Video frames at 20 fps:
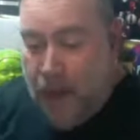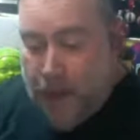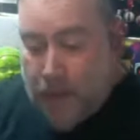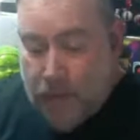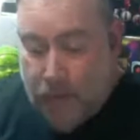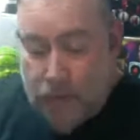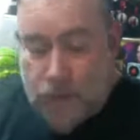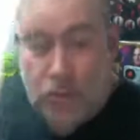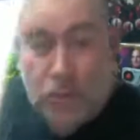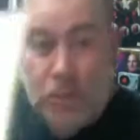
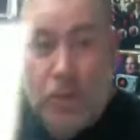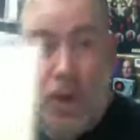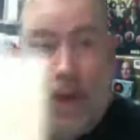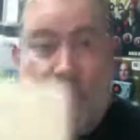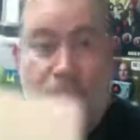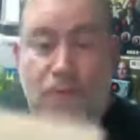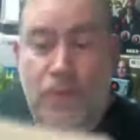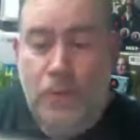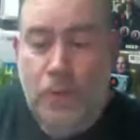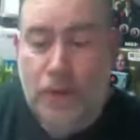So it's a
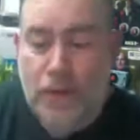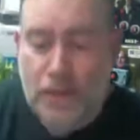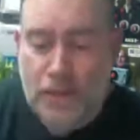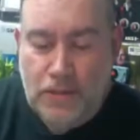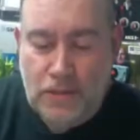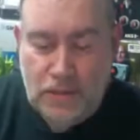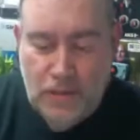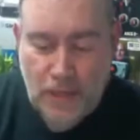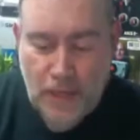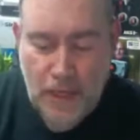private
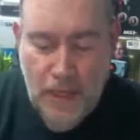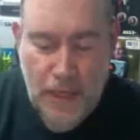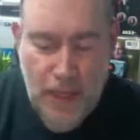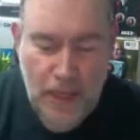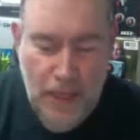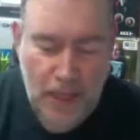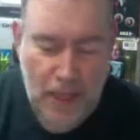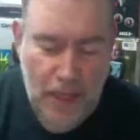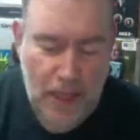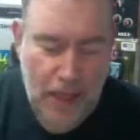press.
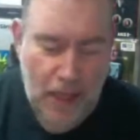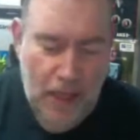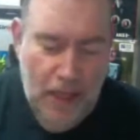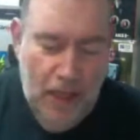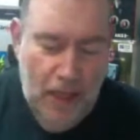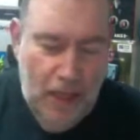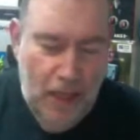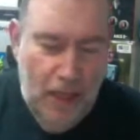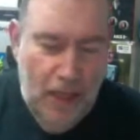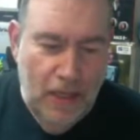
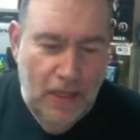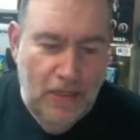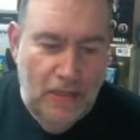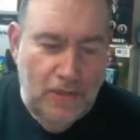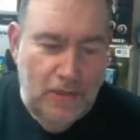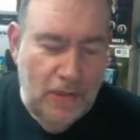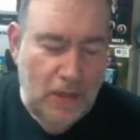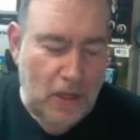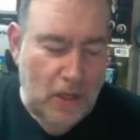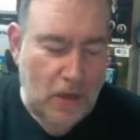
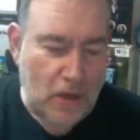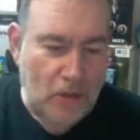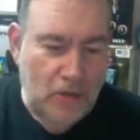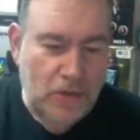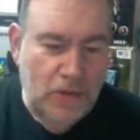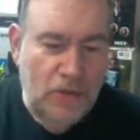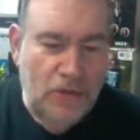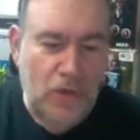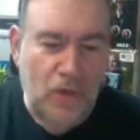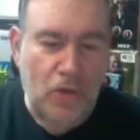It's called
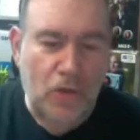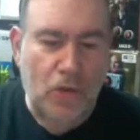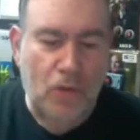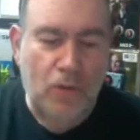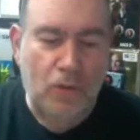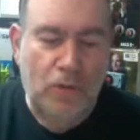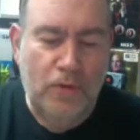Soul